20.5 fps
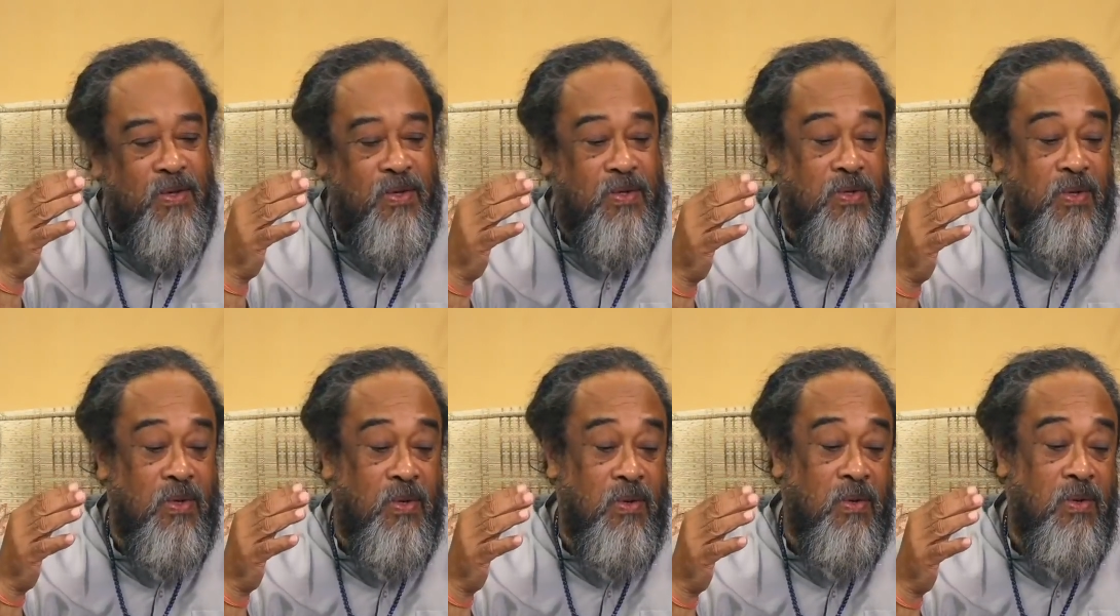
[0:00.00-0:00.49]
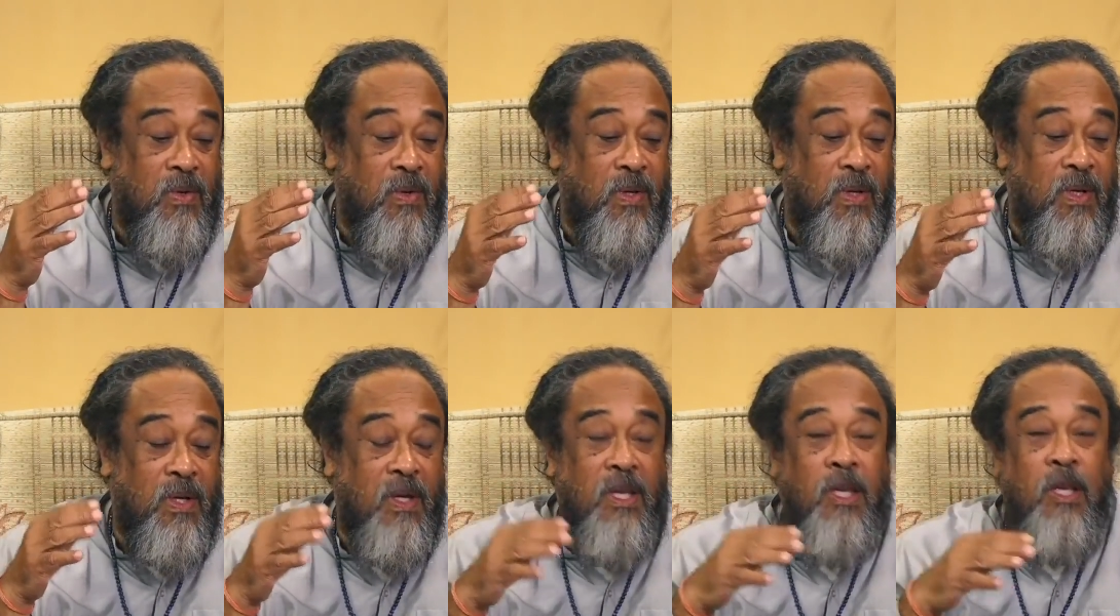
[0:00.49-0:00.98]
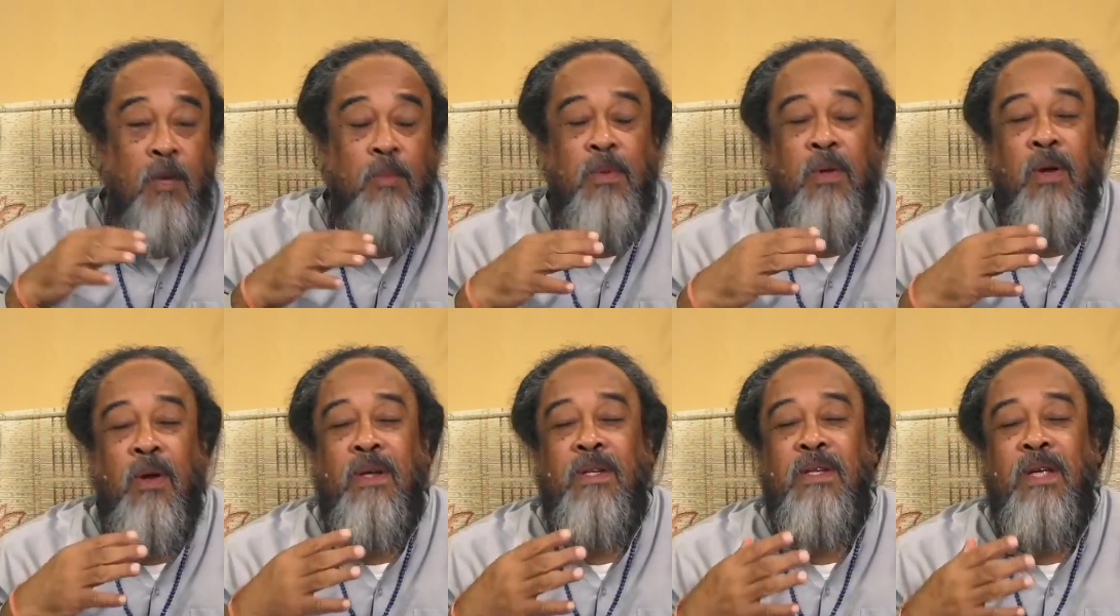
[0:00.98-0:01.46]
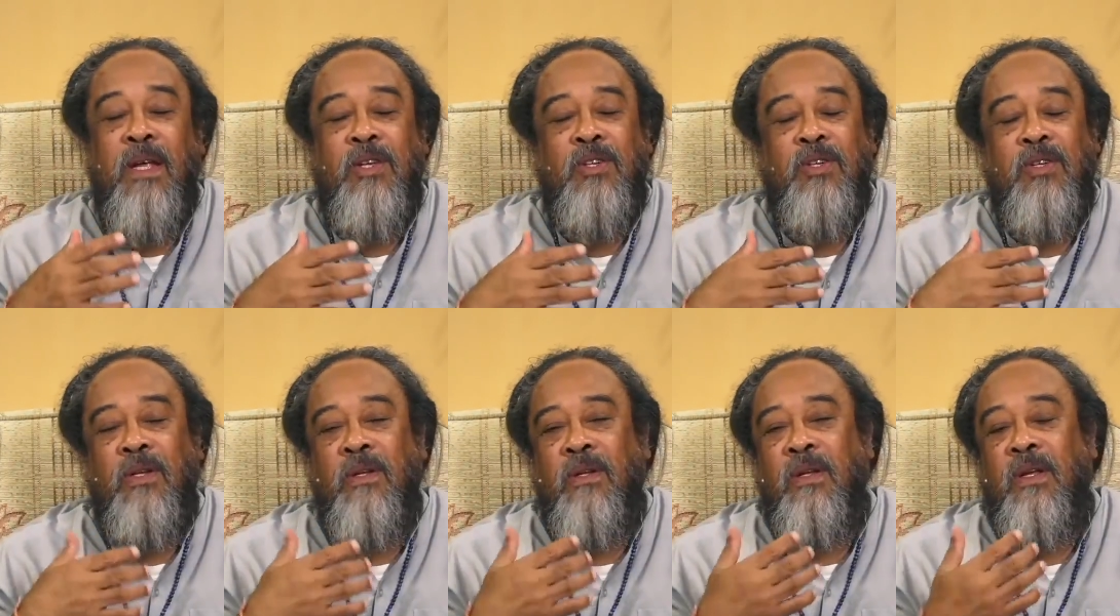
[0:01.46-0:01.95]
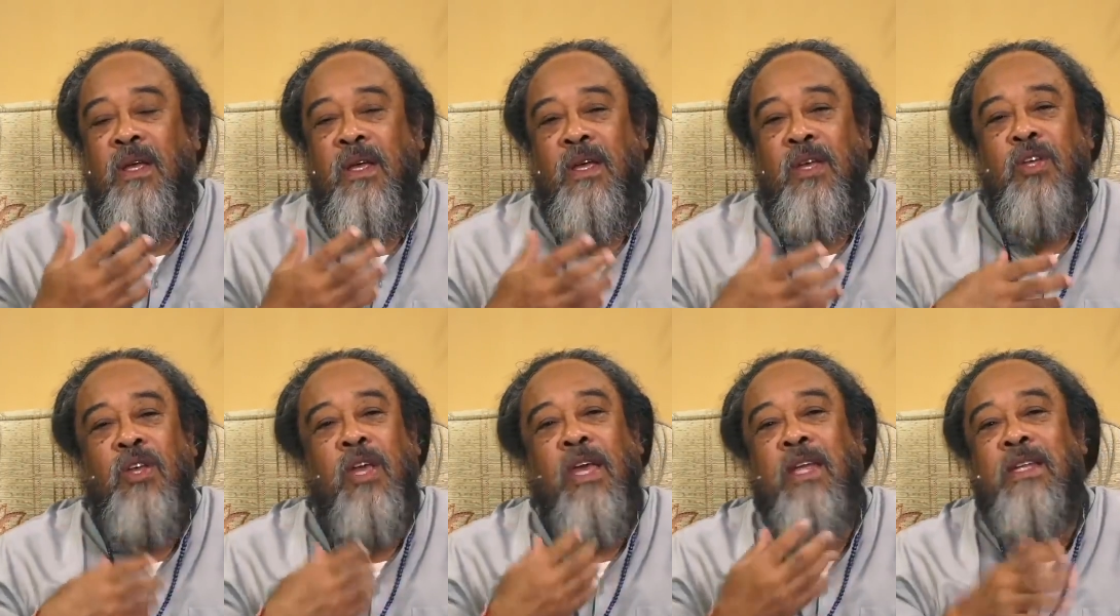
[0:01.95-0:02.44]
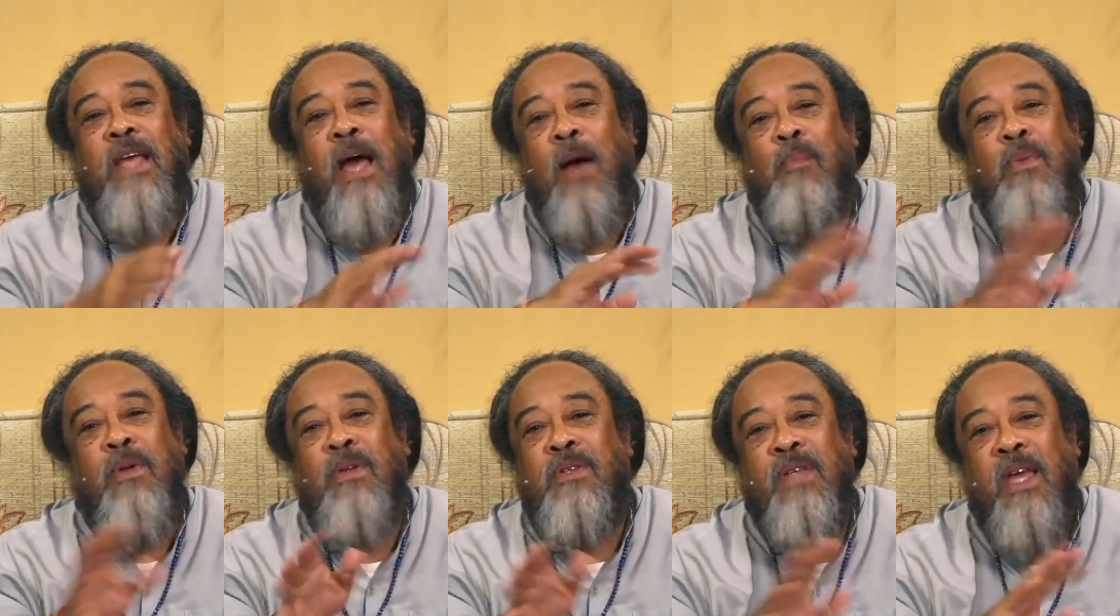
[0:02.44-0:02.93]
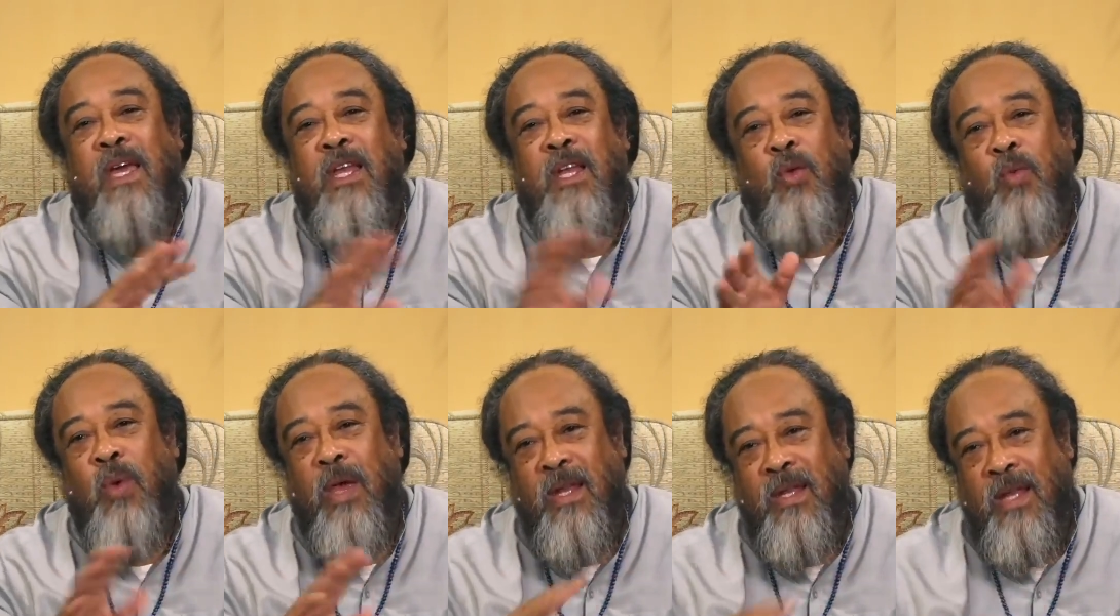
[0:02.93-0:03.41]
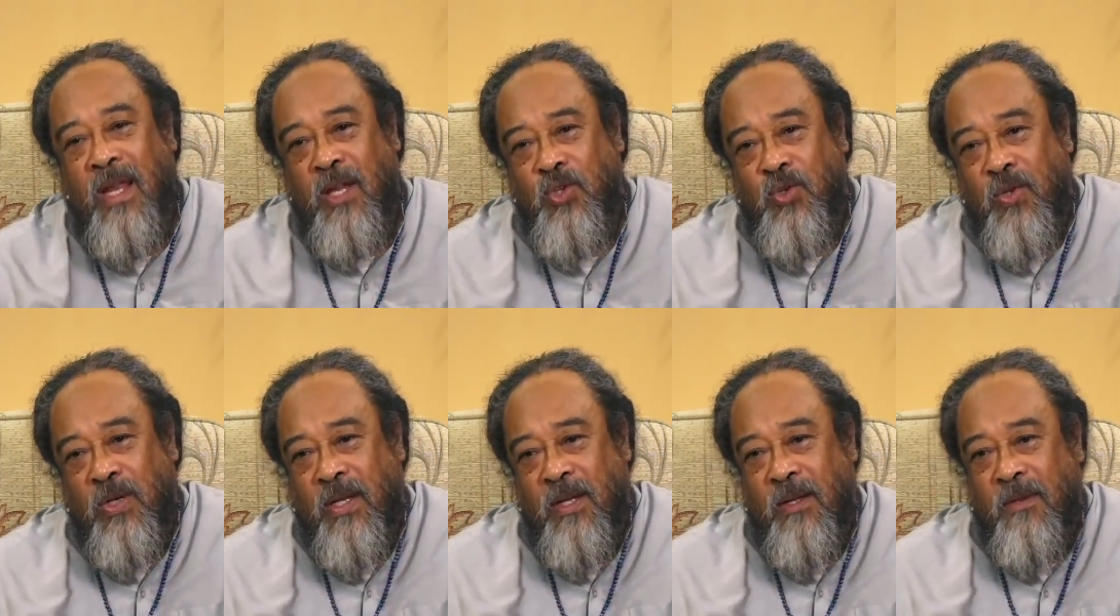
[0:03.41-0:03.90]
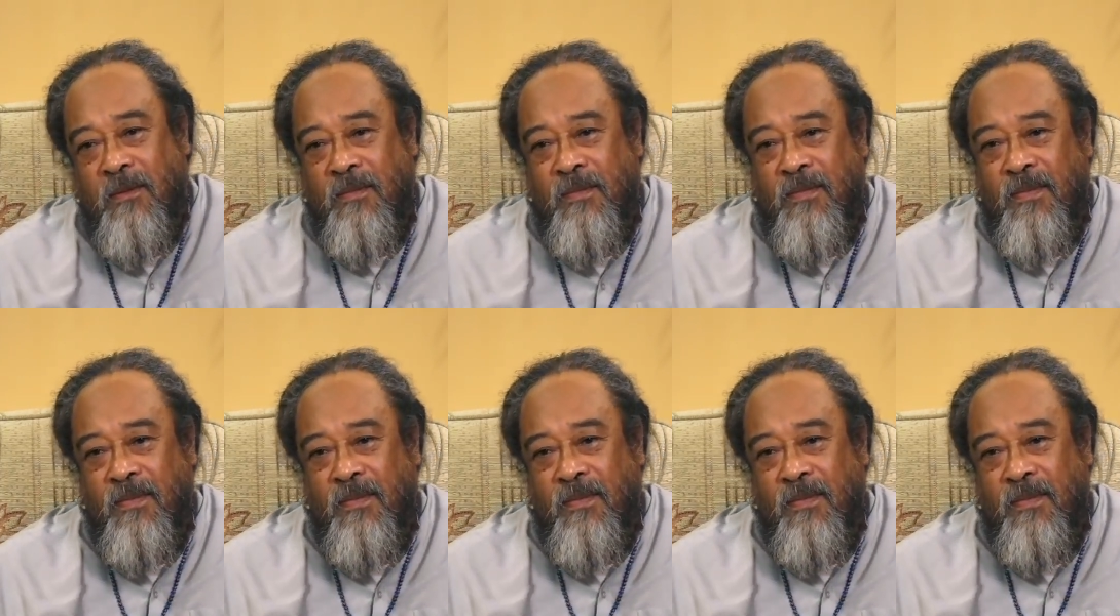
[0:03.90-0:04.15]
So keep your attention. It happens anyway naturally.